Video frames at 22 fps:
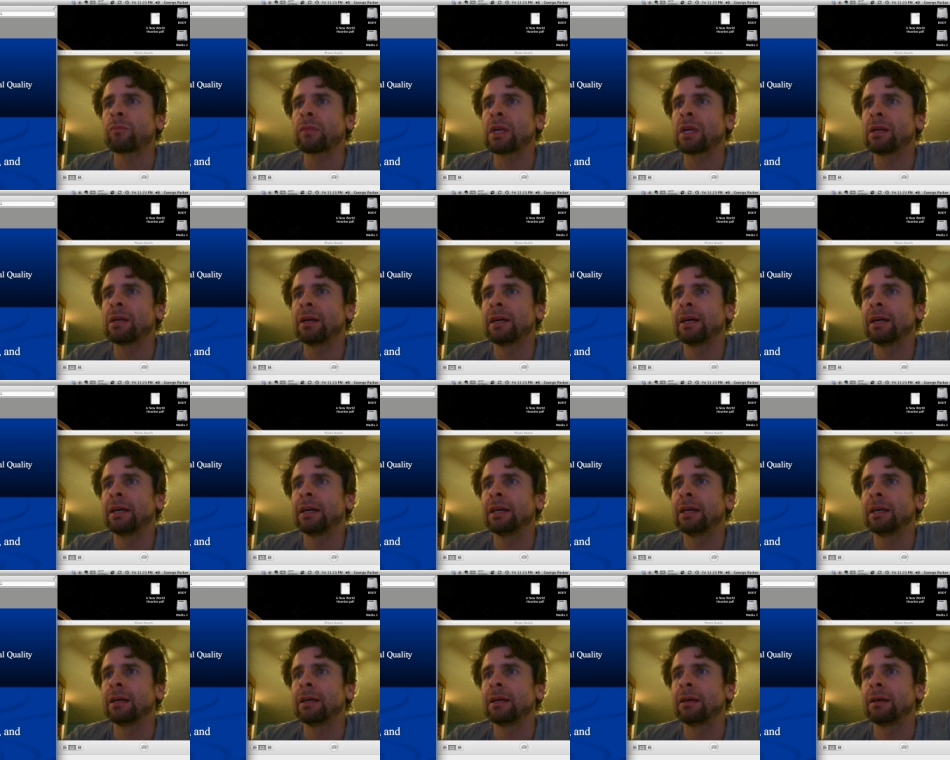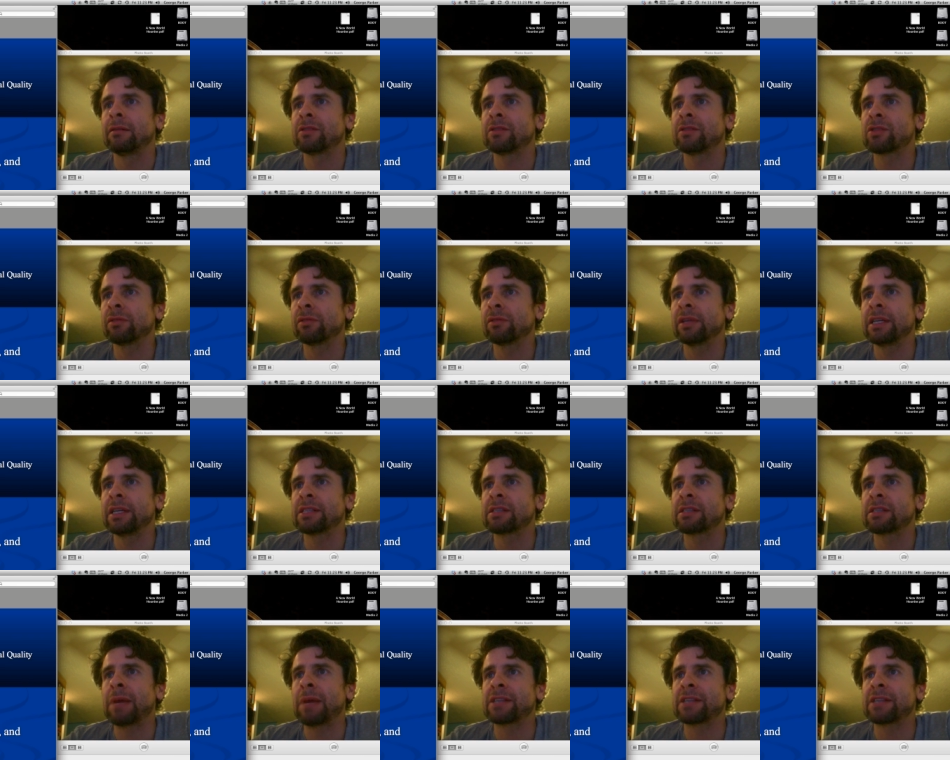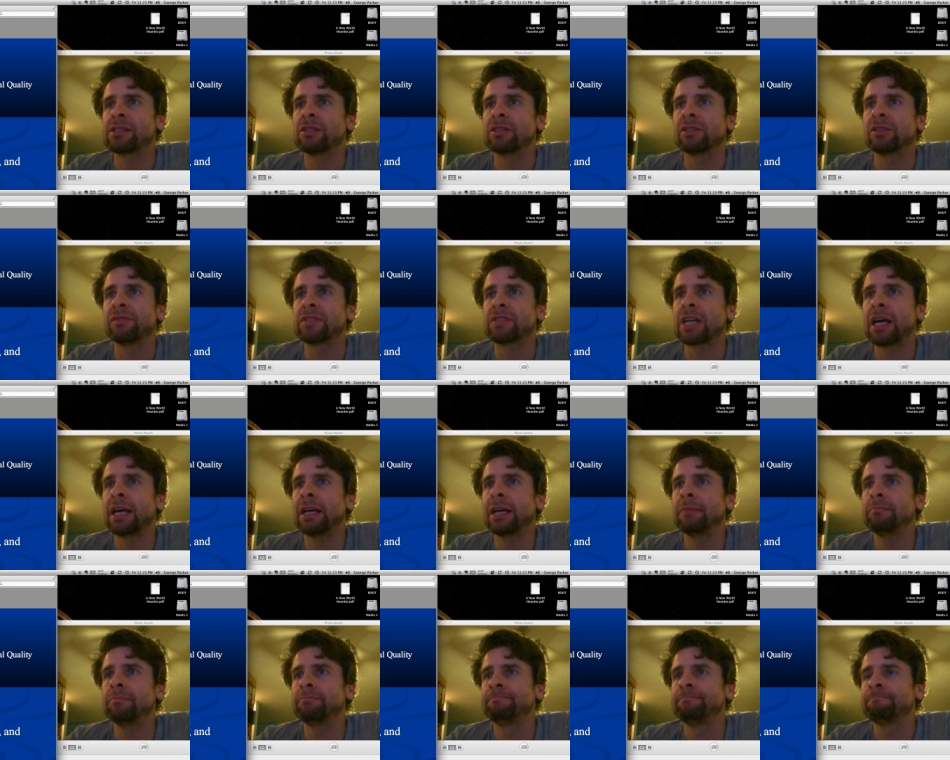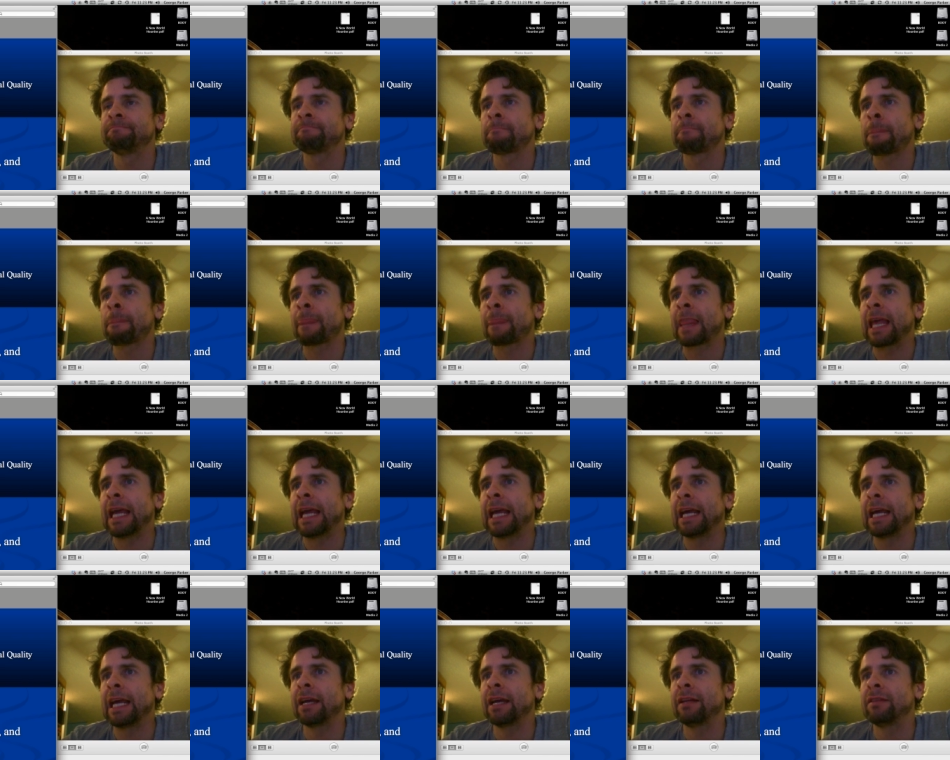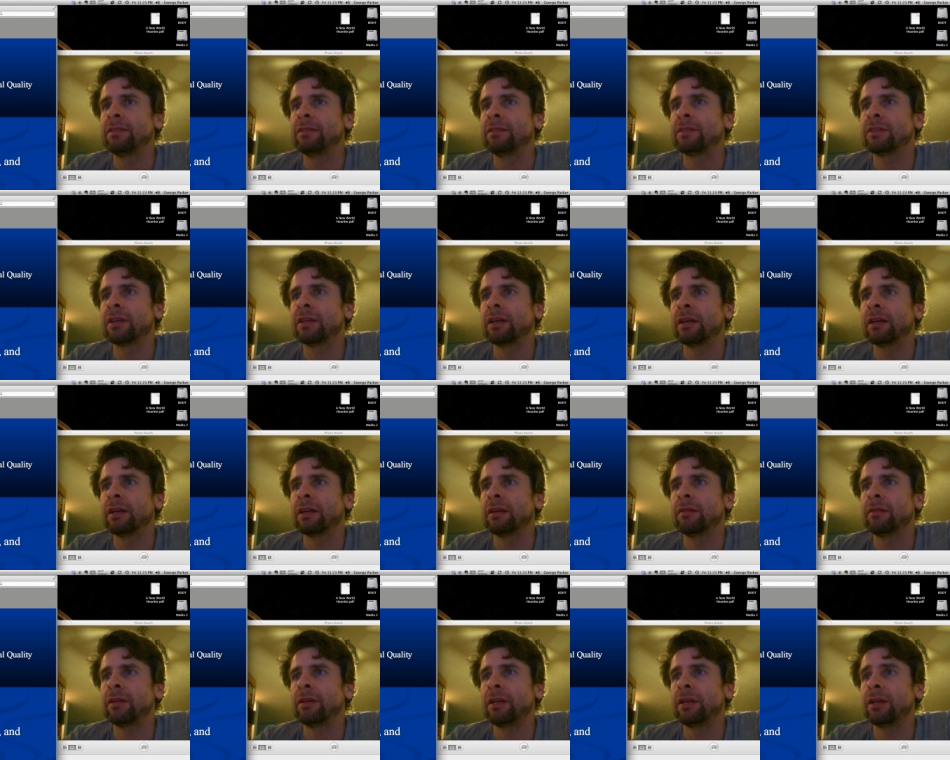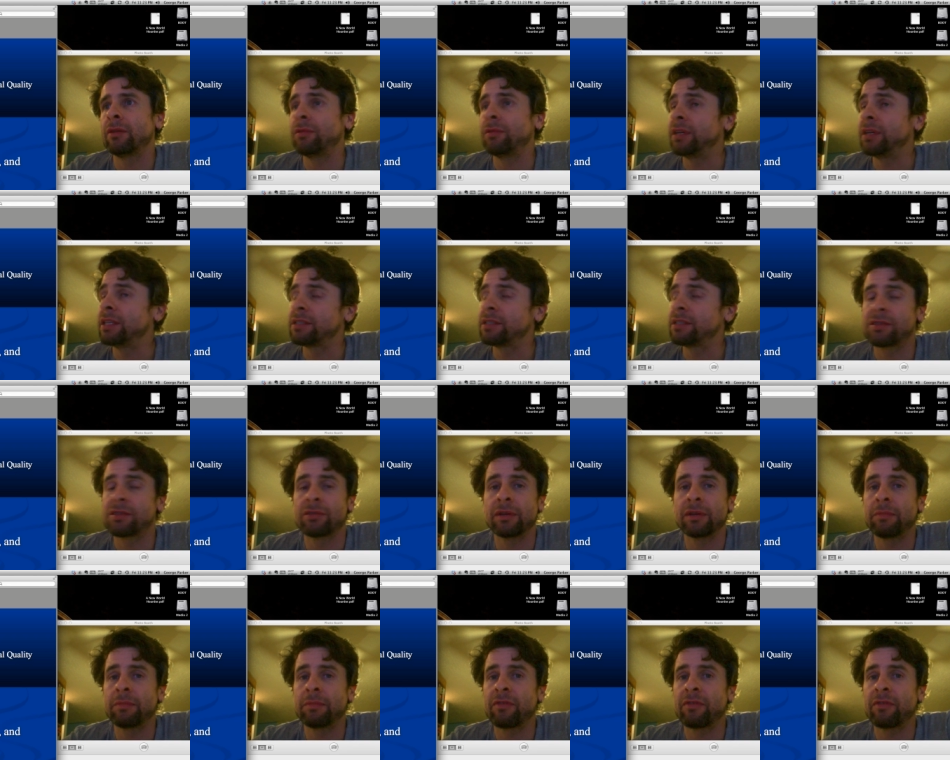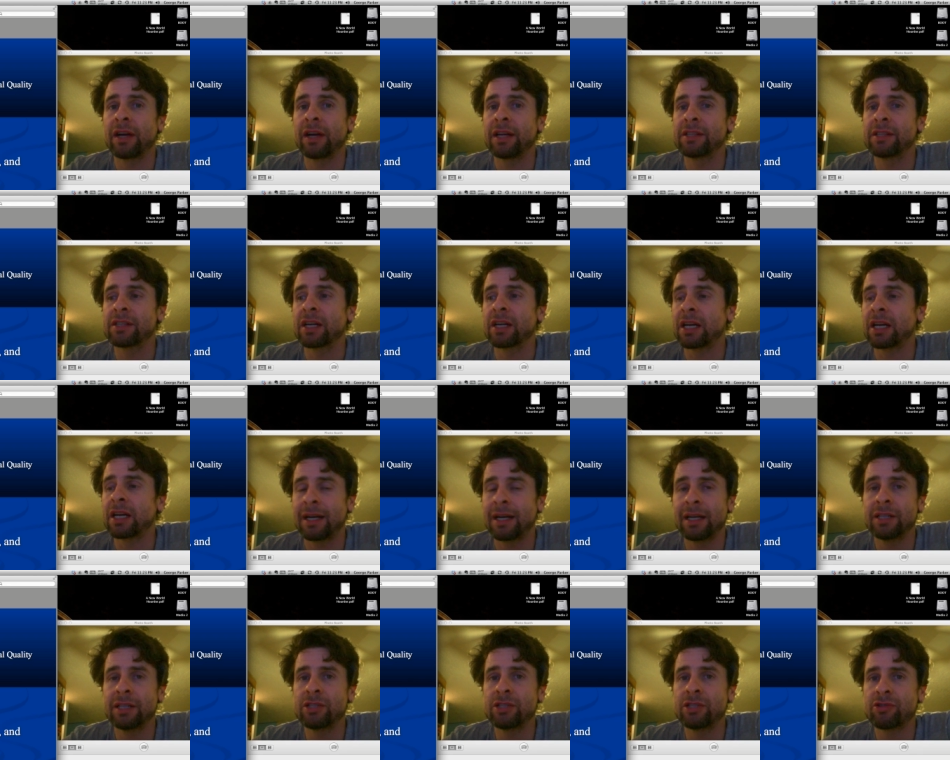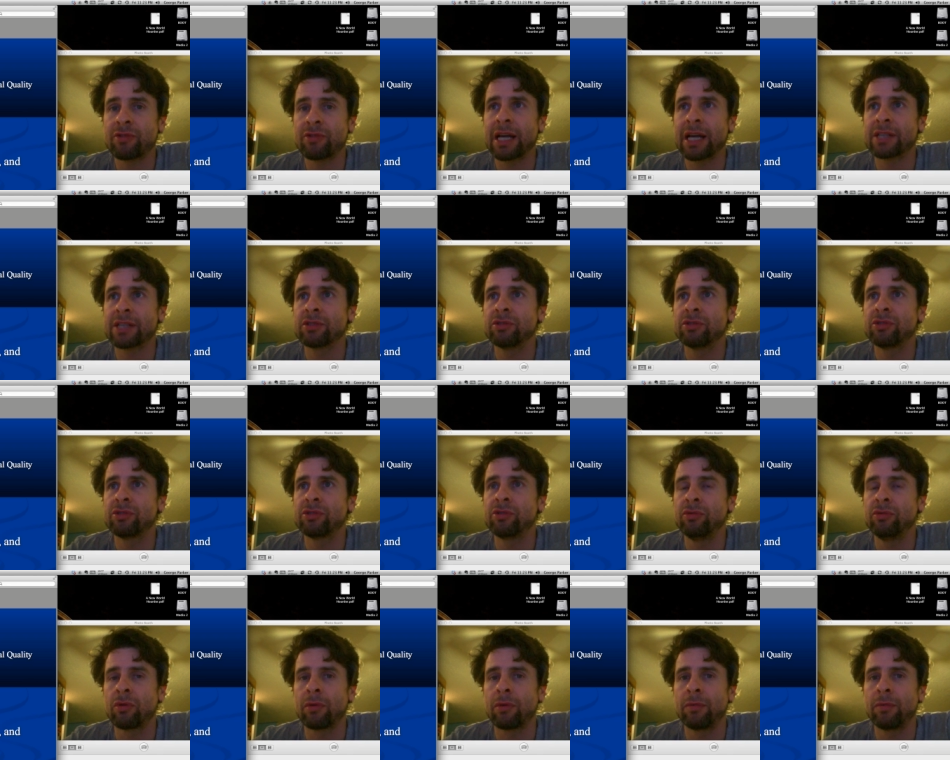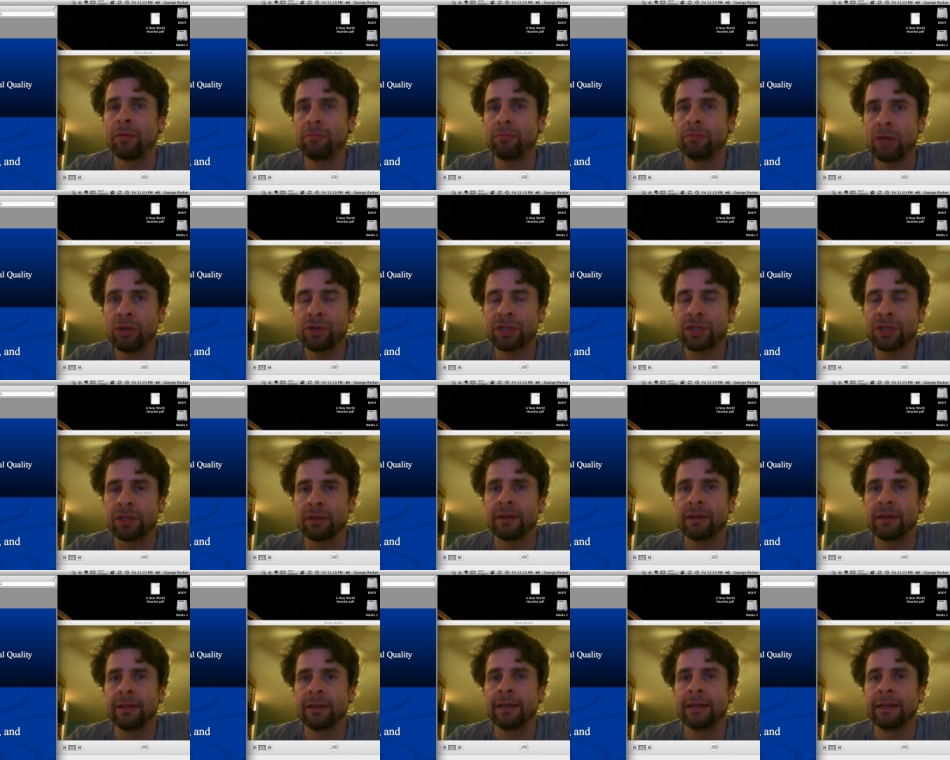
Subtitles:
Certainly it's the passage of time, and and it certainly provides a contrast to normal motion.